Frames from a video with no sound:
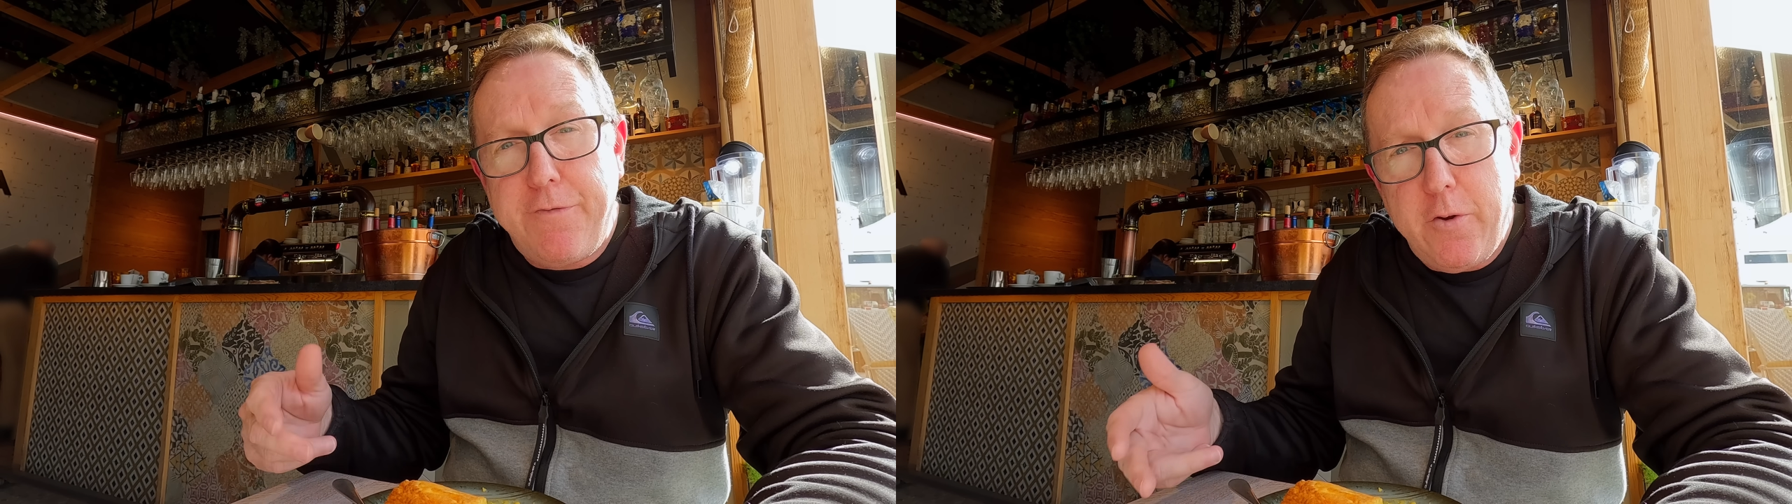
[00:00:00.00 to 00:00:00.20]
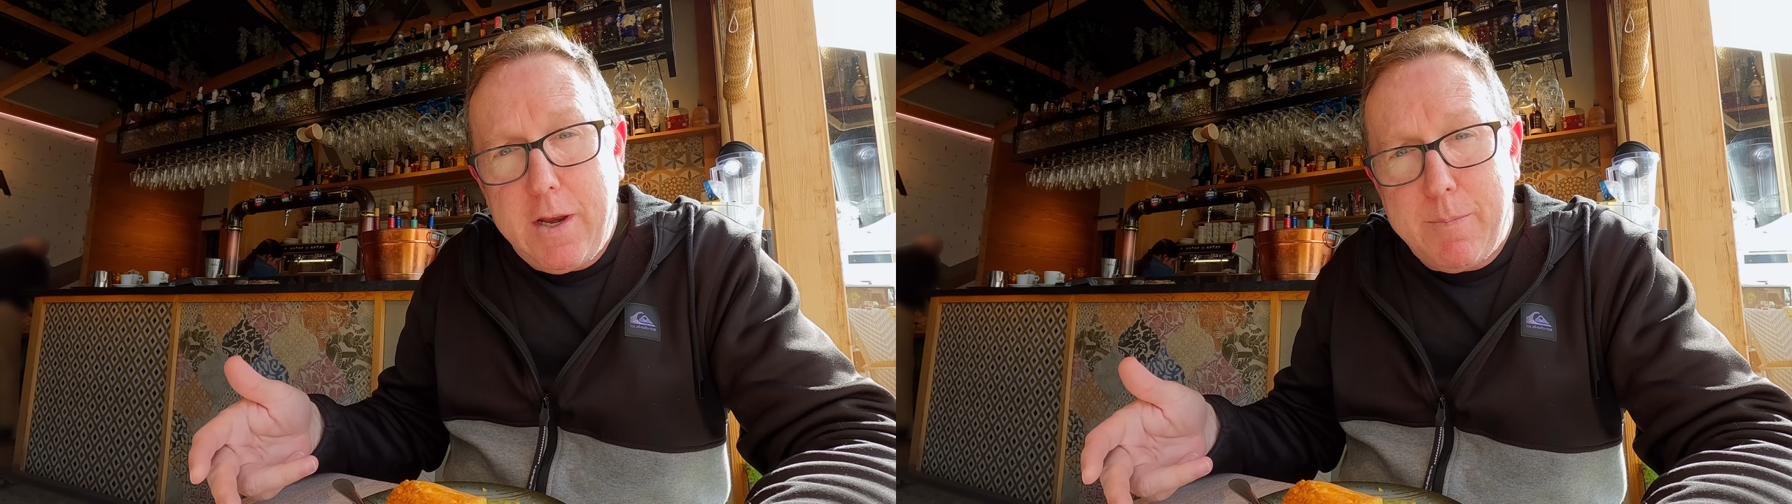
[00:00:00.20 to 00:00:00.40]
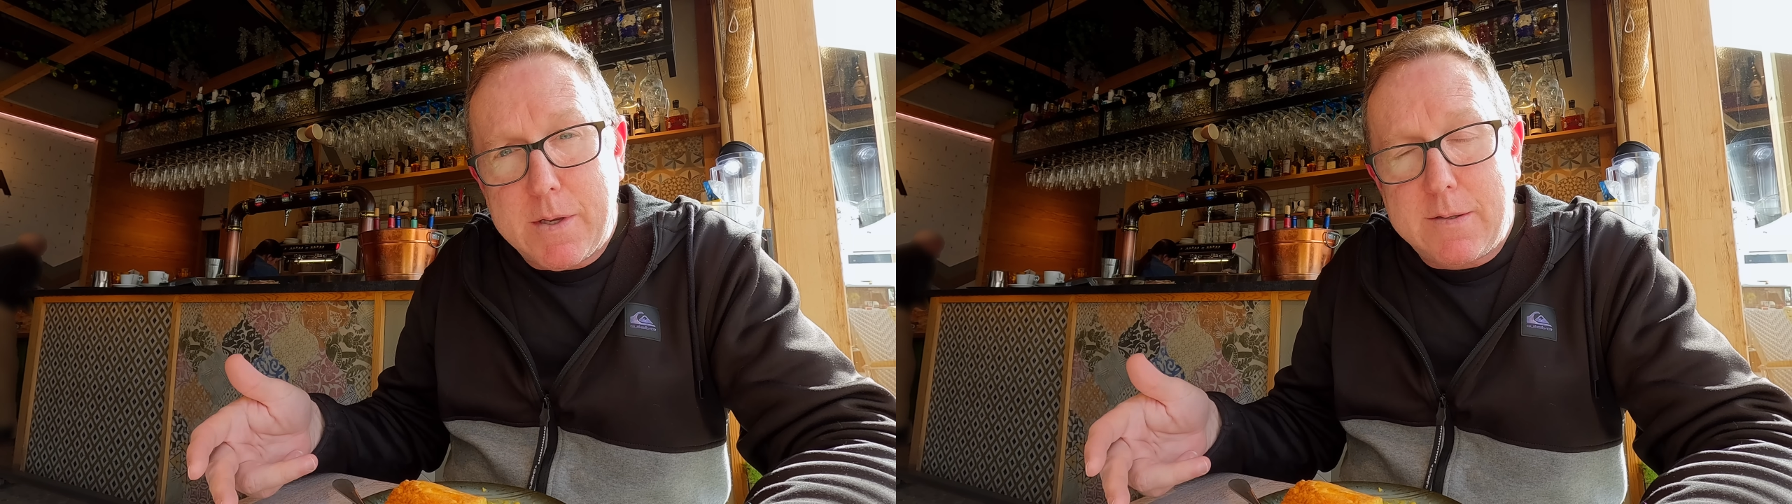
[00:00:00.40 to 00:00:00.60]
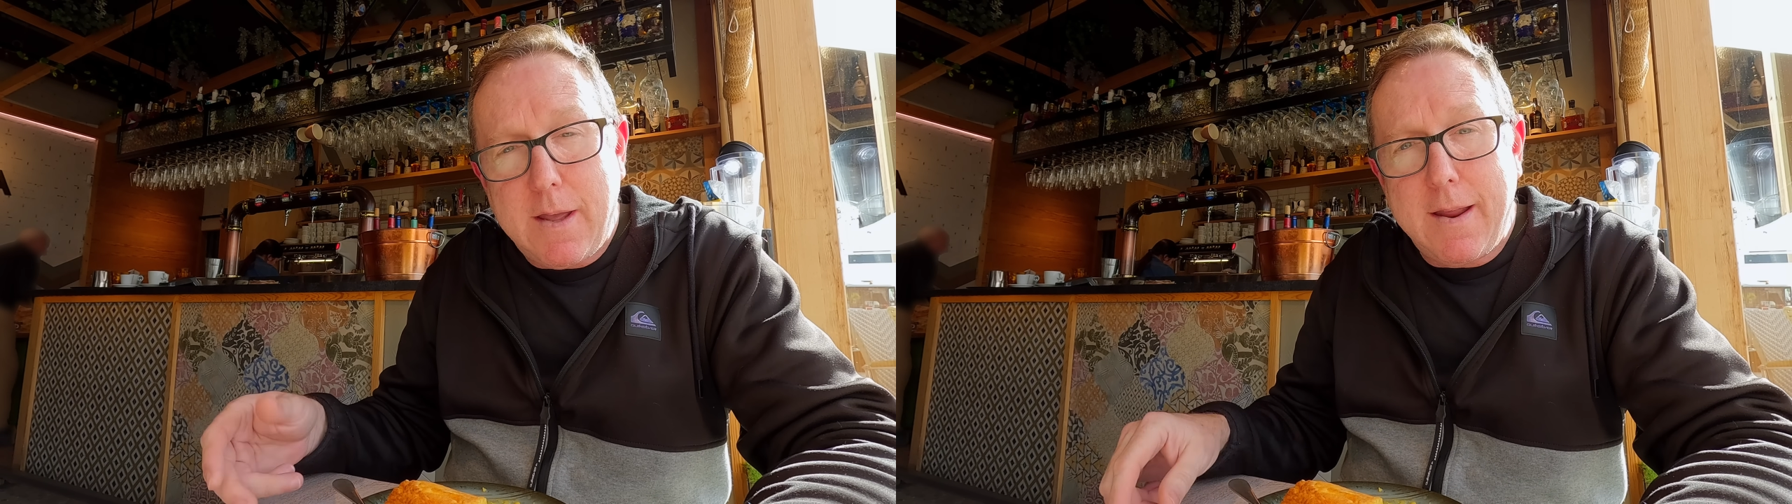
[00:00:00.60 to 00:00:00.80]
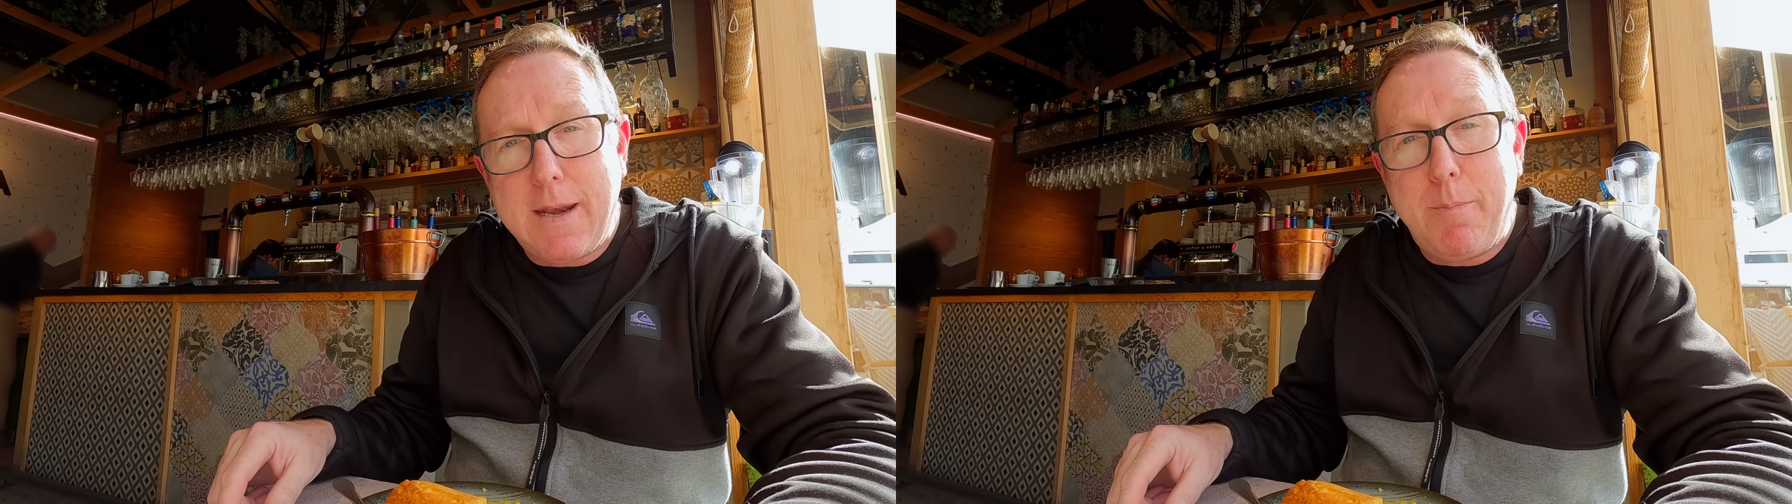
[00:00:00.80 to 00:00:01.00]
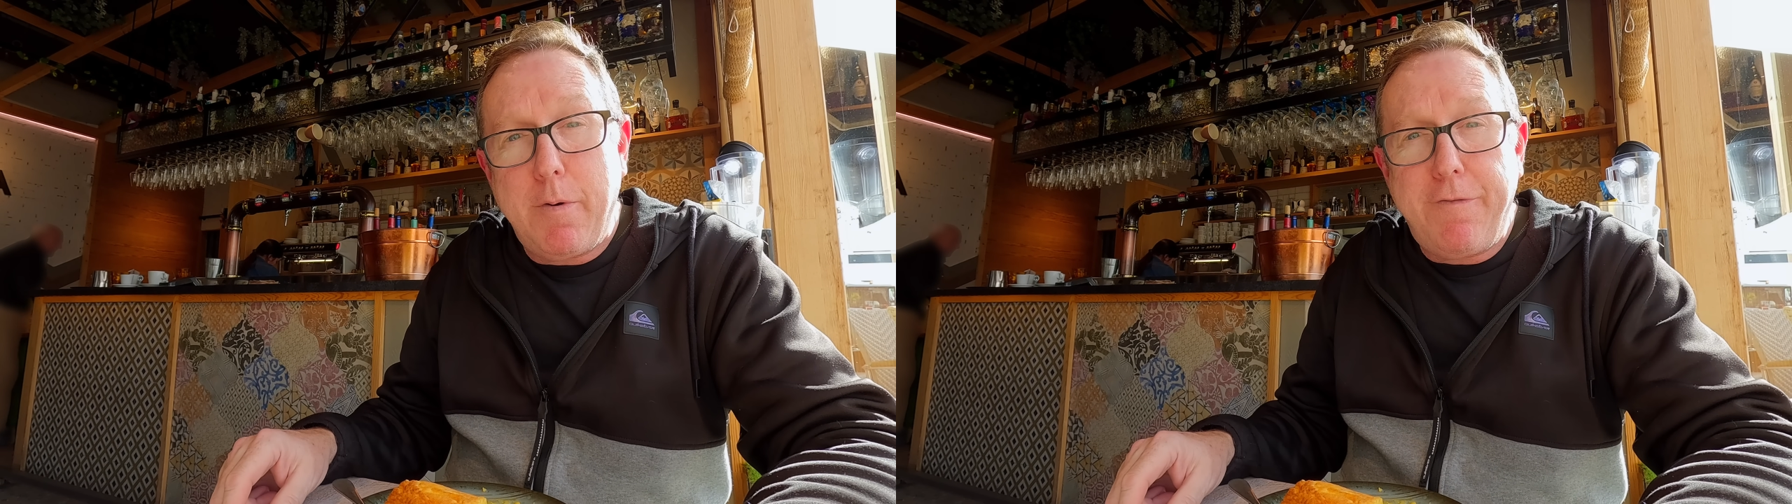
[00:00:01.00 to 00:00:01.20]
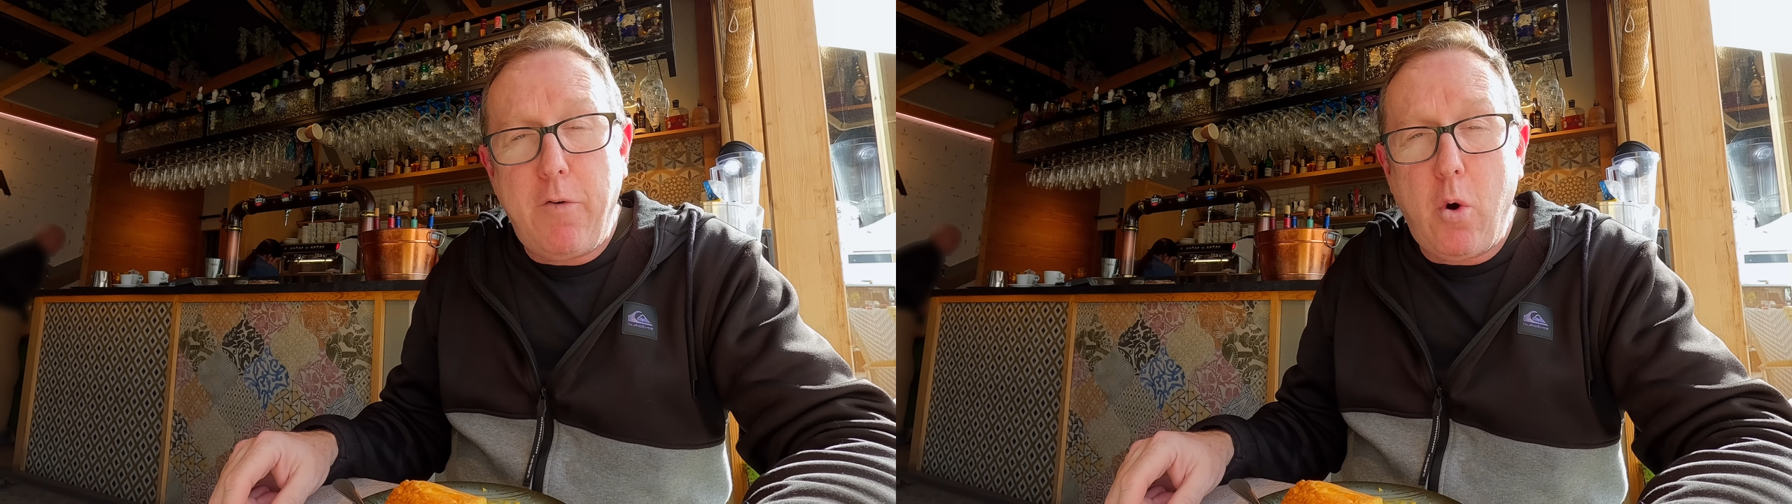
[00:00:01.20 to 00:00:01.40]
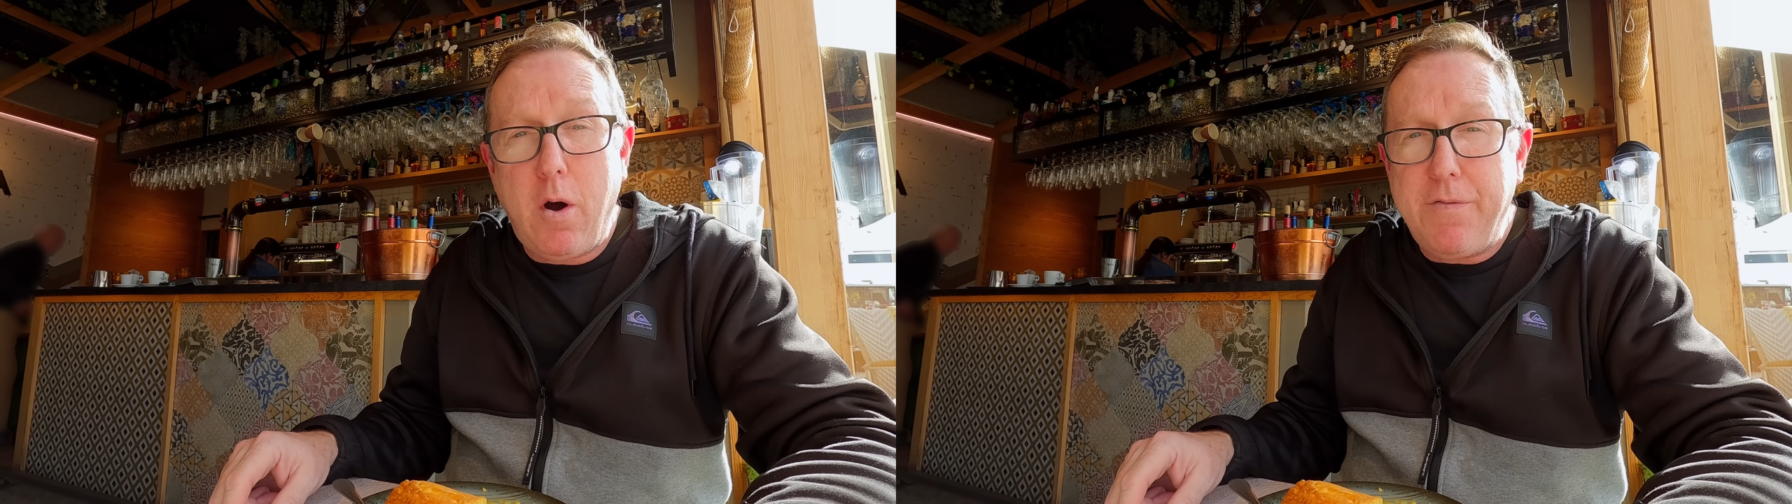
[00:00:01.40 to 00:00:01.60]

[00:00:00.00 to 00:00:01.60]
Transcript: Foodie mistake number 4,